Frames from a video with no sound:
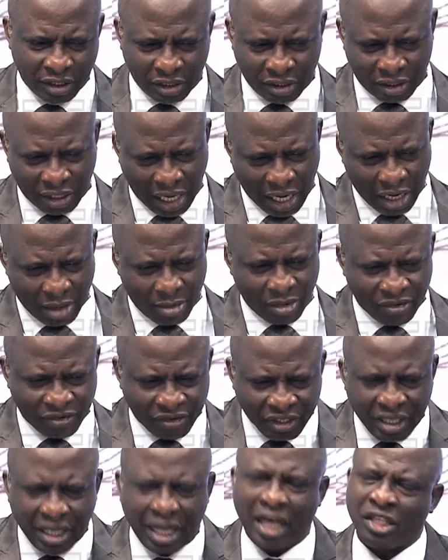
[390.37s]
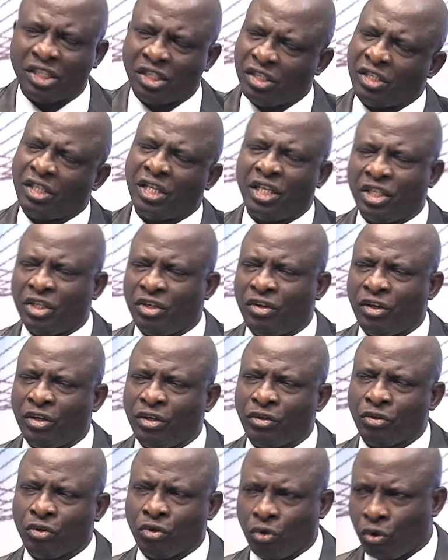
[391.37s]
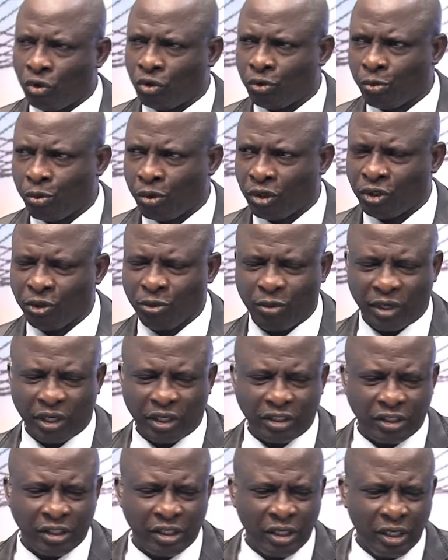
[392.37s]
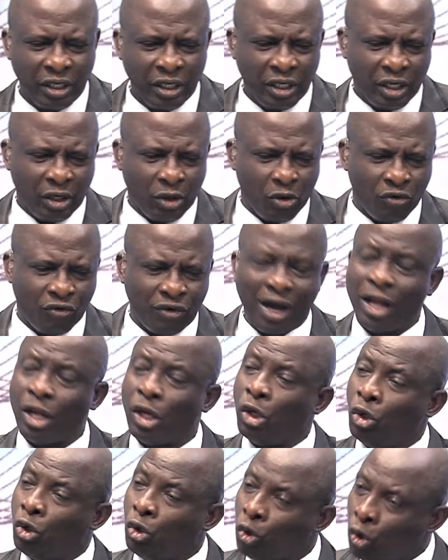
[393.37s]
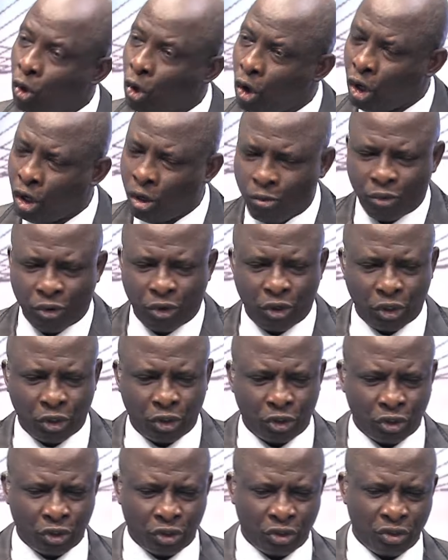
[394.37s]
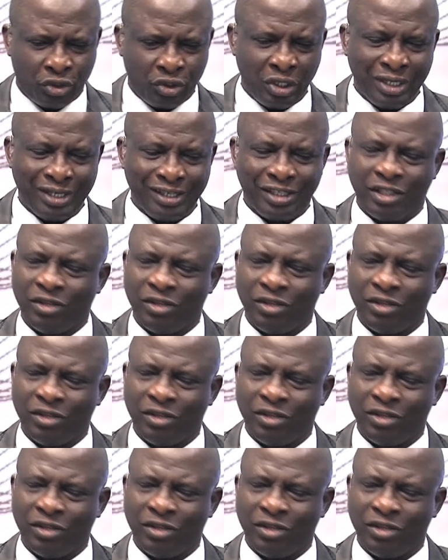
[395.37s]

Says IMF slashes Nigeria's growth prospects over low oil production,